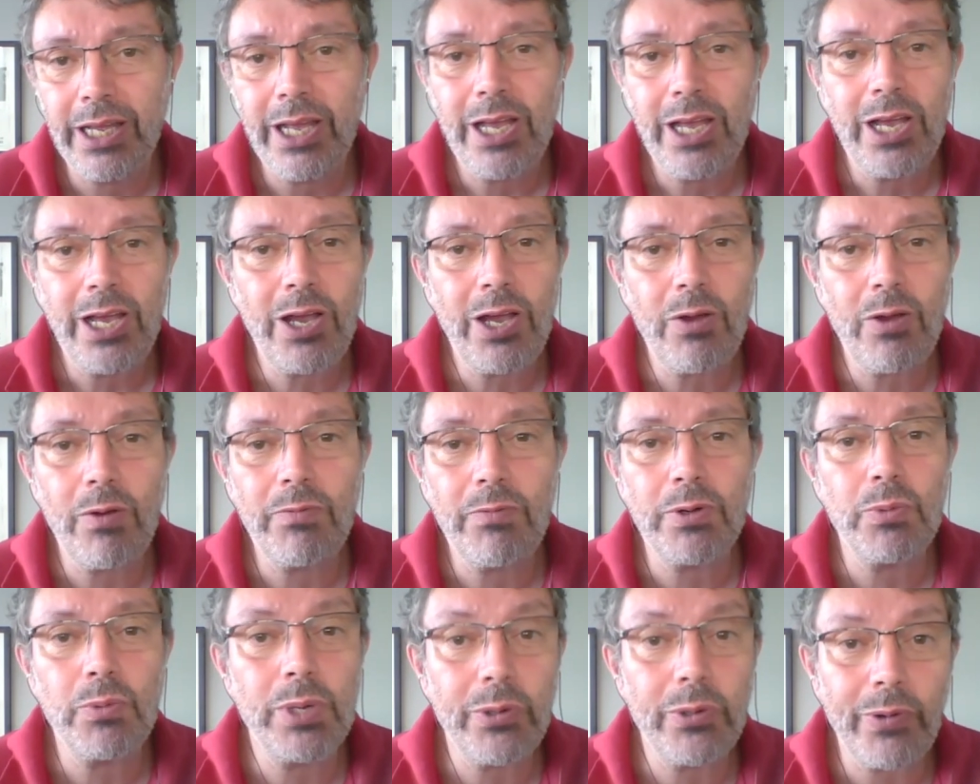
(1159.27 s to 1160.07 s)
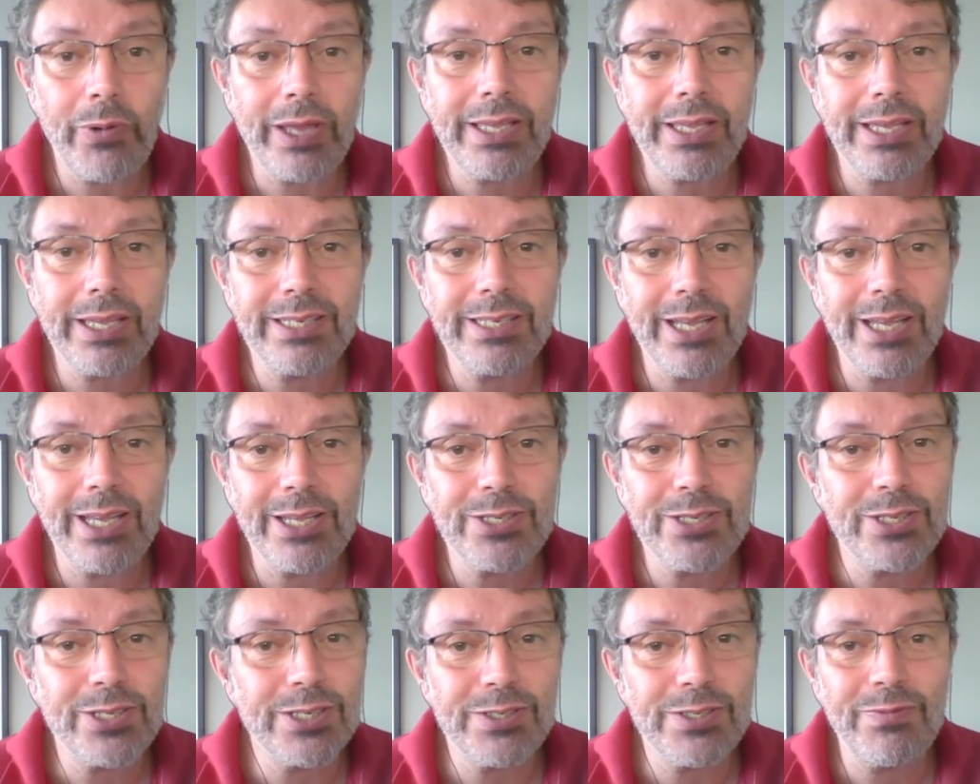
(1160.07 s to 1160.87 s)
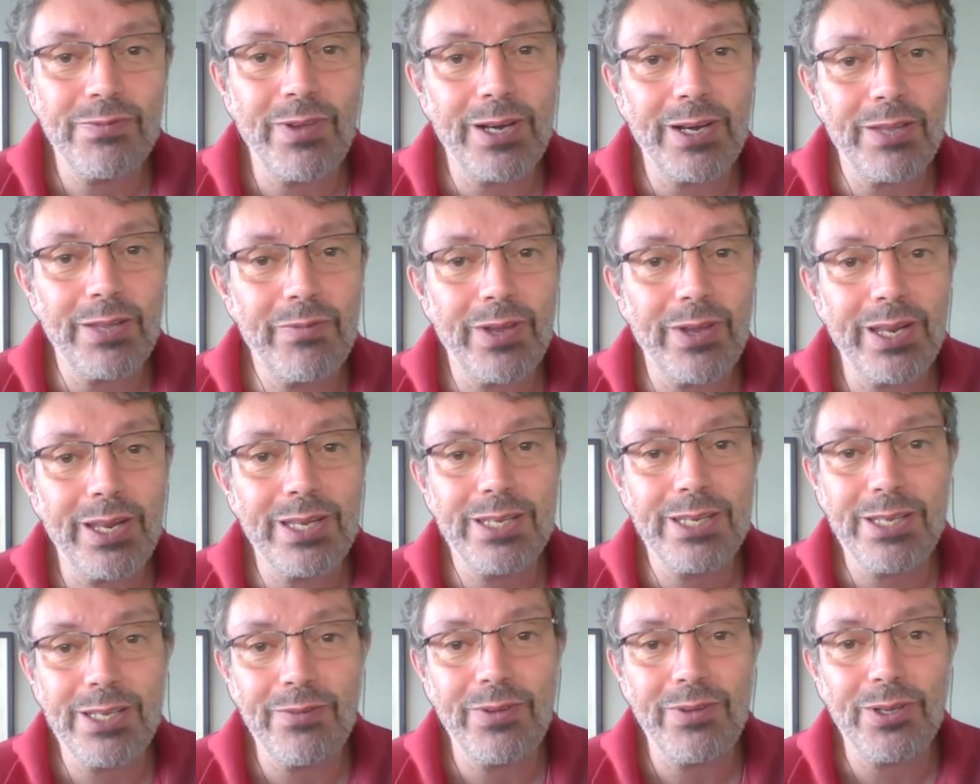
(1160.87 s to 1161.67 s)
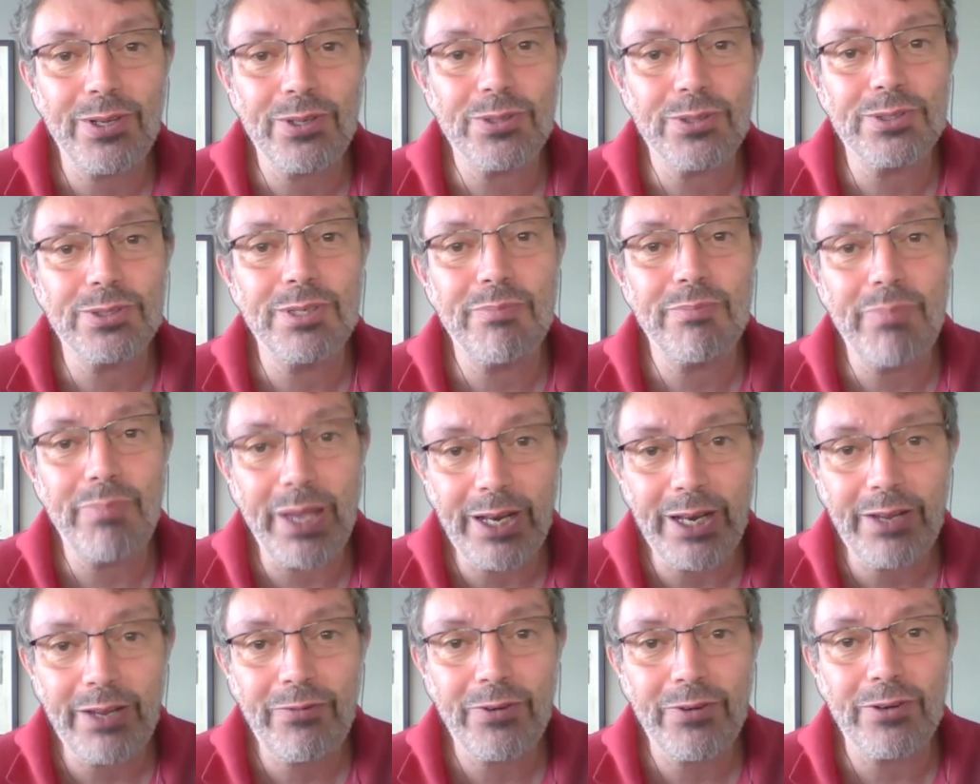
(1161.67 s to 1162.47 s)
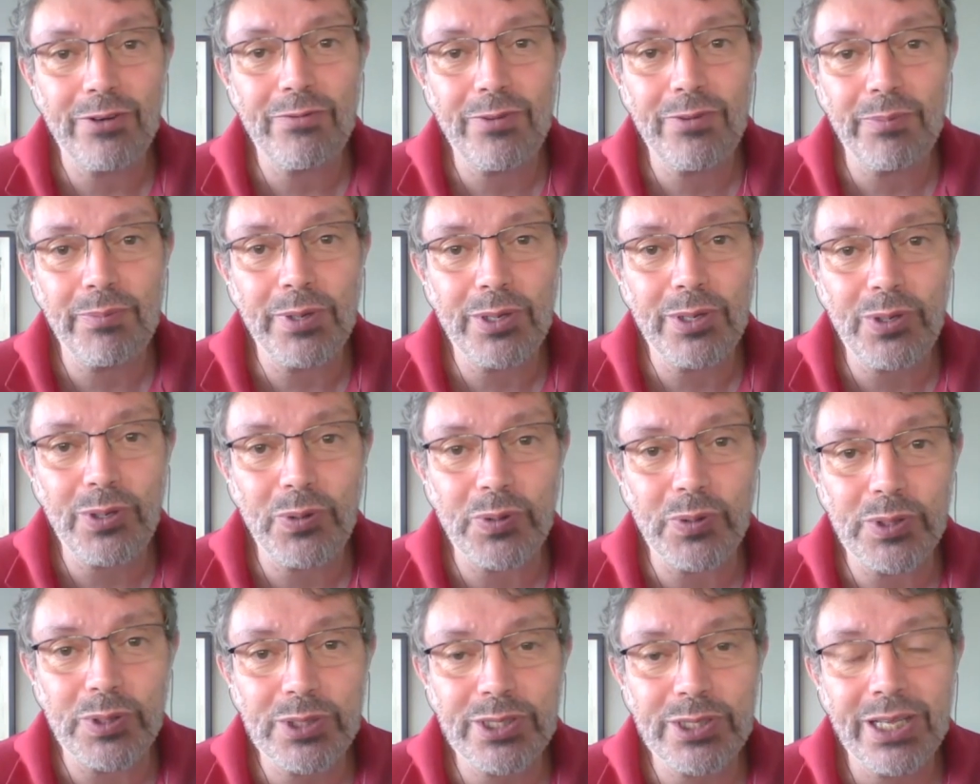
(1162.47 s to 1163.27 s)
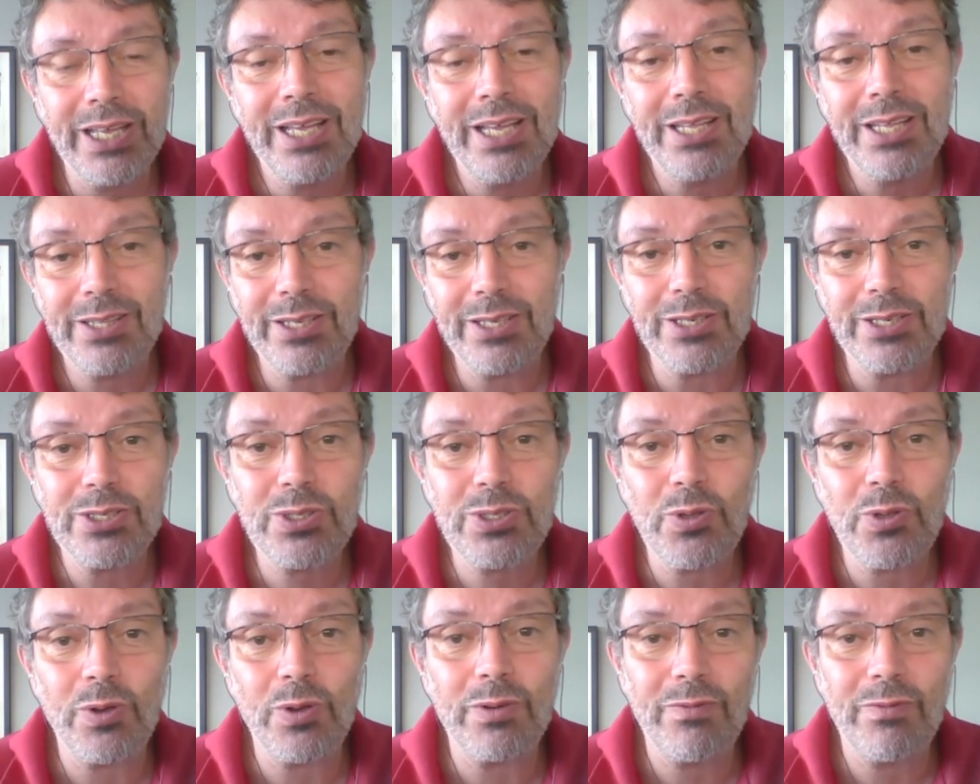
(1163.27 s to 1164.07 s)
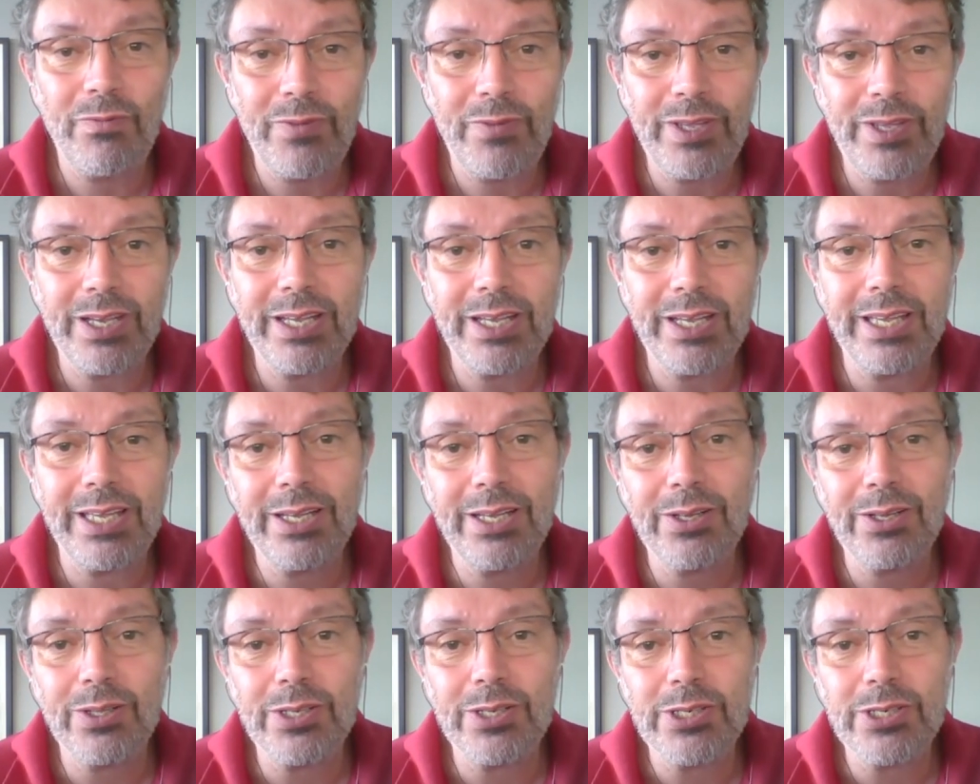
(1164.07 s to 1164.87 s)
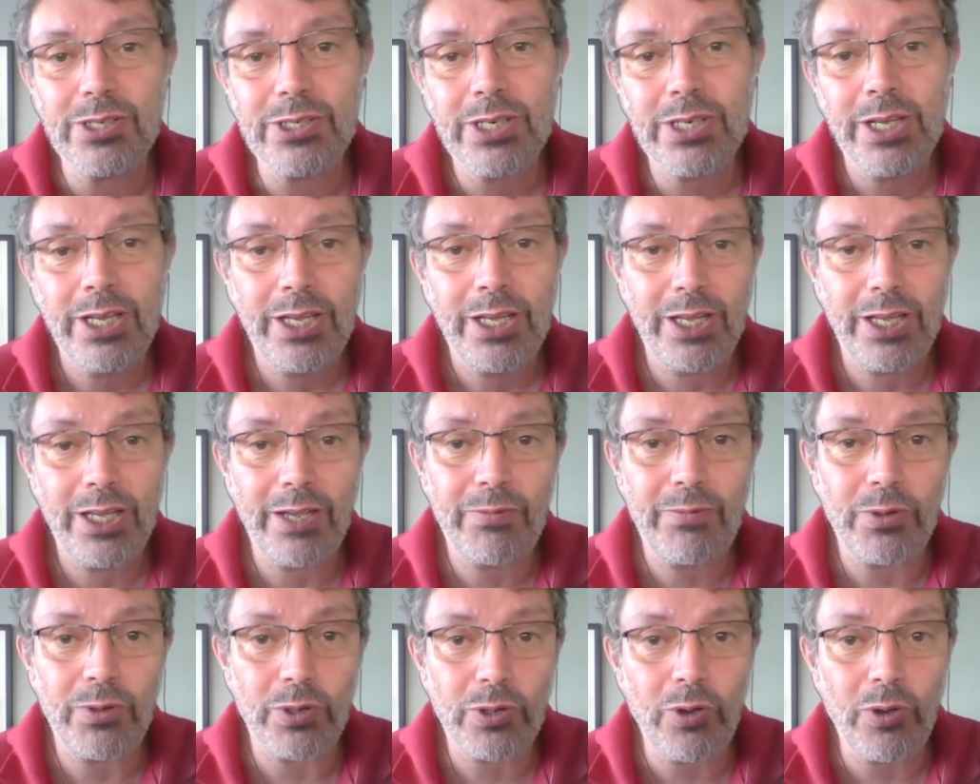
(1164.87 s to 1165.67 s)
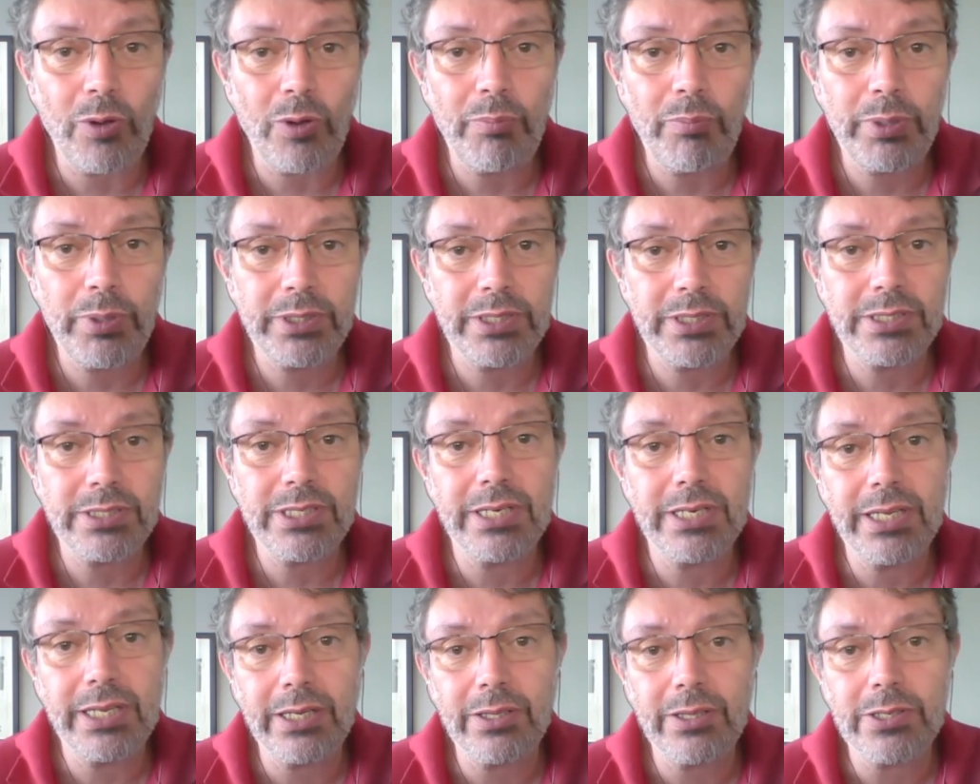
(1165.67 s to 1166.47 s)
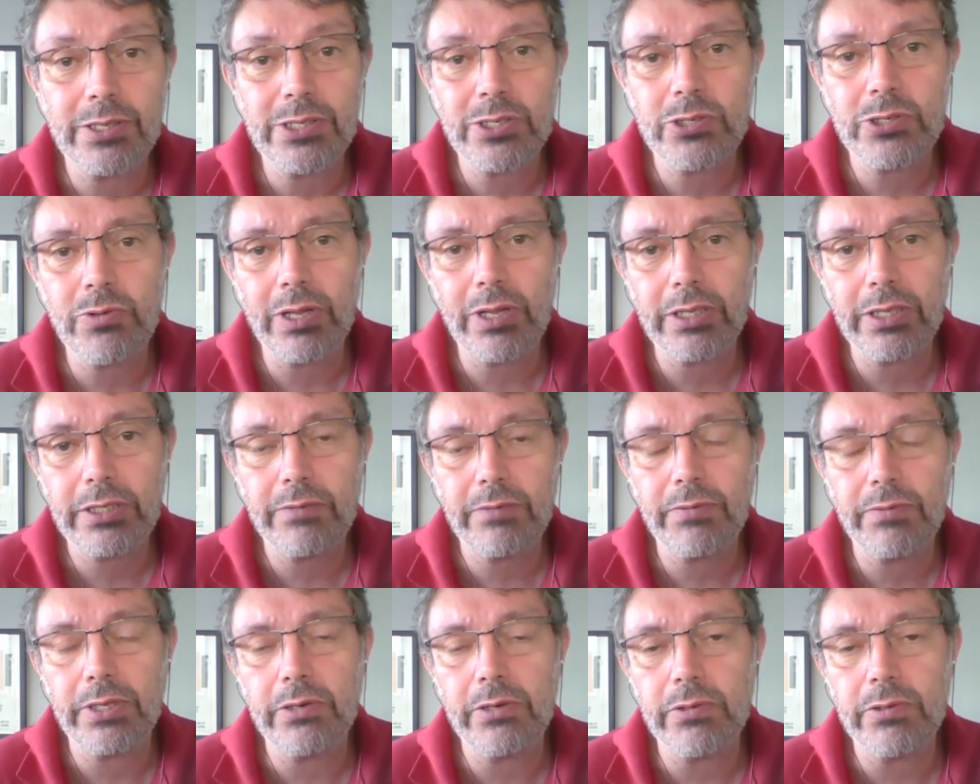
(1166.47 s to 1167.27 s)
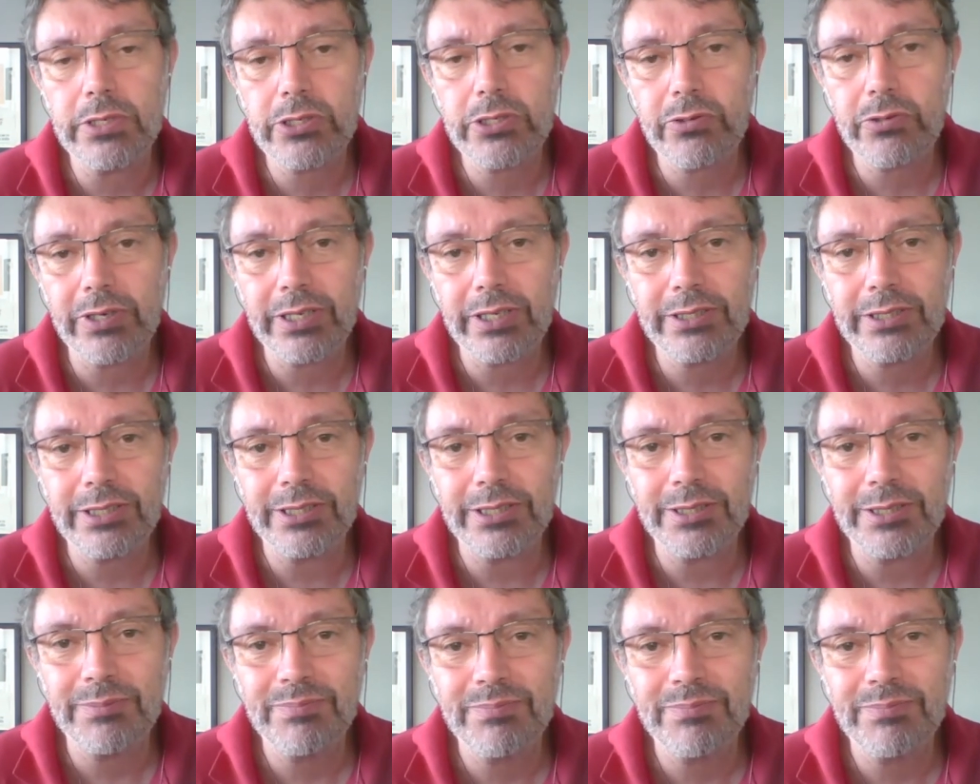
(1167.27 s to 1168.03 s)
However, we recognise that it's very, very difficult to benefit from a course that is taught via English if your competence in English is relatively restricted.